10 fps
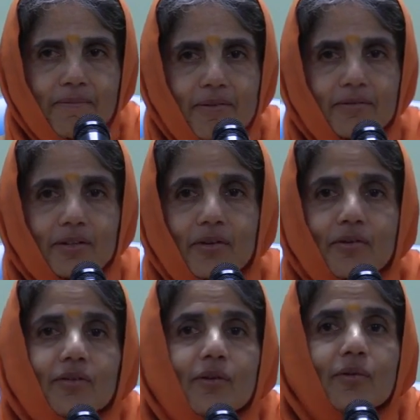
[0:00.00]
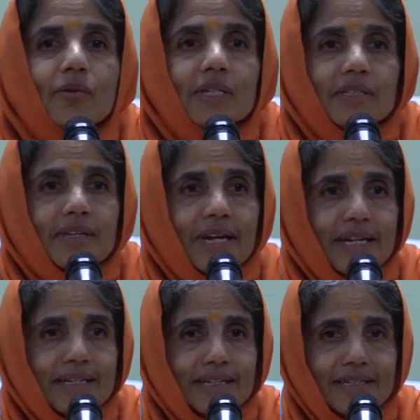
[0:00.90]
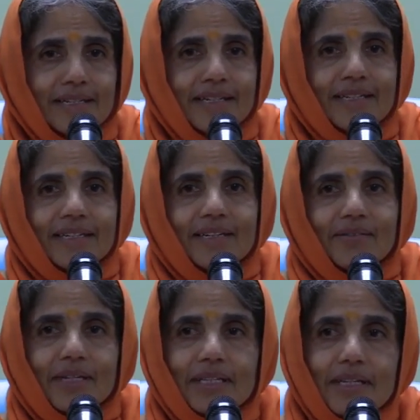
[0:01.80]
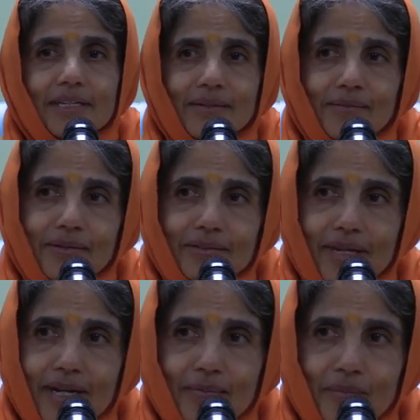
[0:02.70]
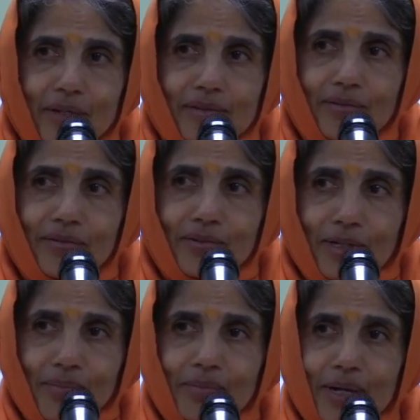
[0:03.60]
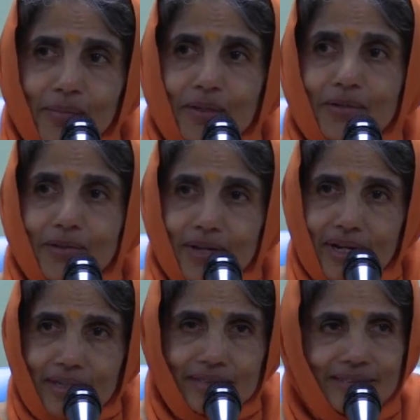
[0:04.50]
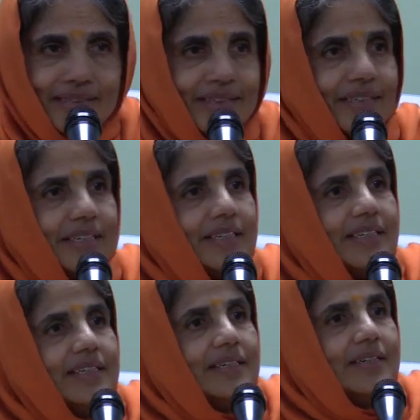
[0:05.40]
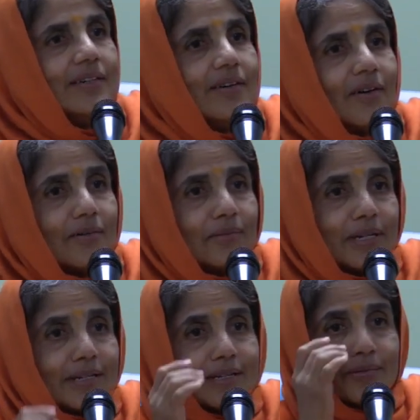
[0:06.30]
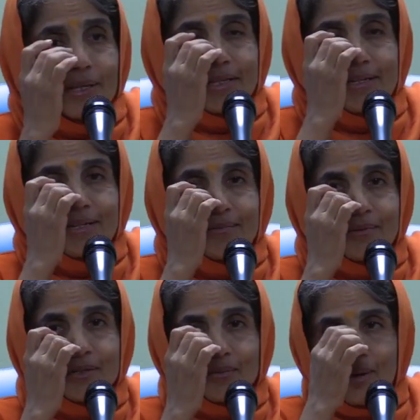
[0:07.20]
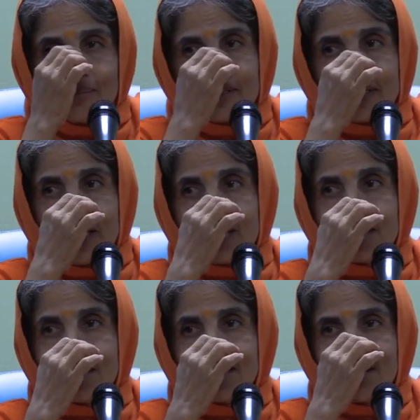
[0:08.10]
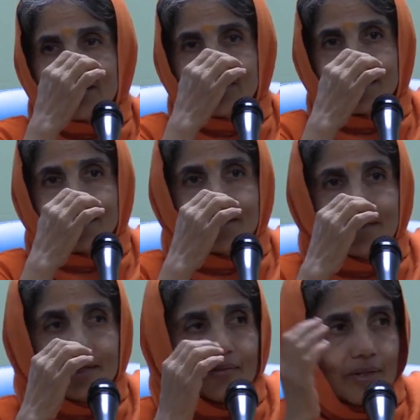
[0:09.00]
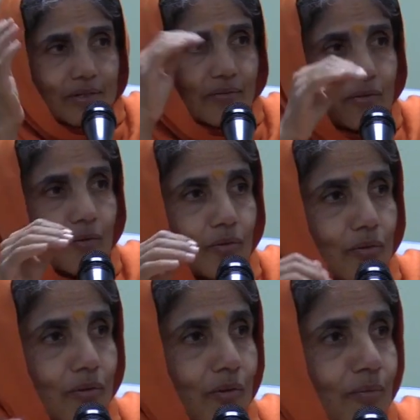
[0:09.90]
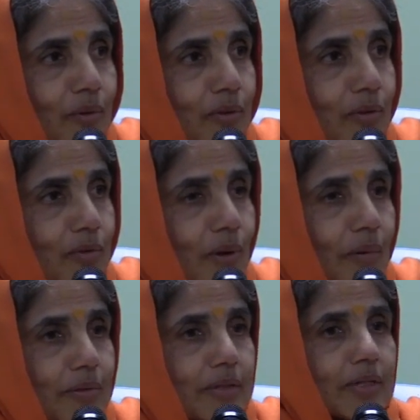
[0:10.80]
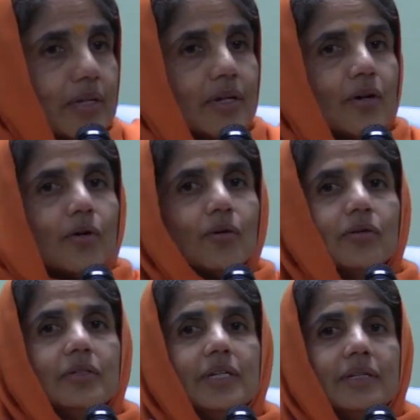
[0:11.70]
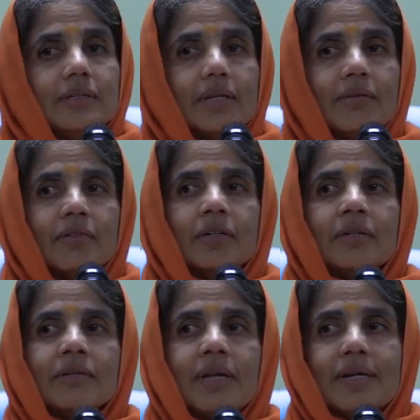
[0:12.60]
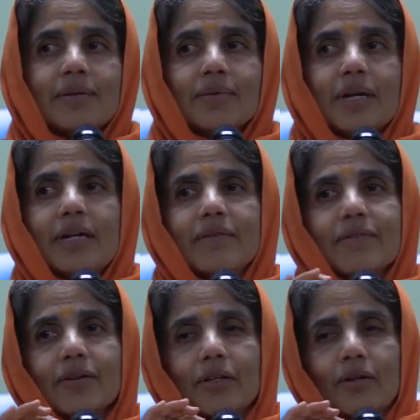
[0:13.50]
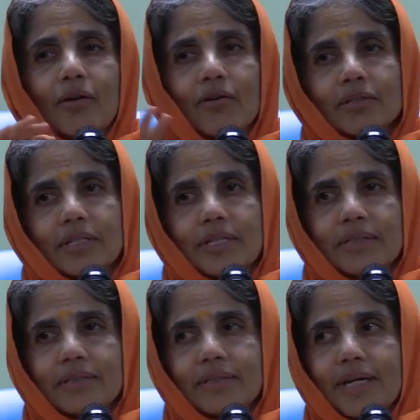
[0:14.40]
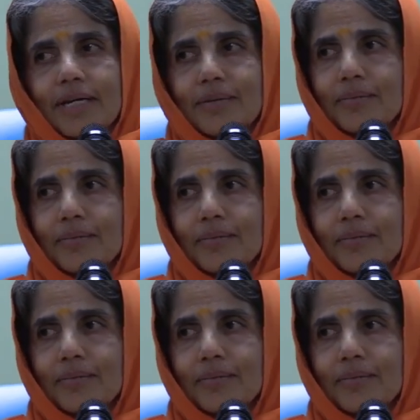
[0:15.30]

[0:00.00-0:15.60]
We don't know who is greater. Whether it was that person who kept coming to class, or whether it was Swami Tarananda Ji, one of the gurus of Pujya Swamiji, who never said a word for the longest time,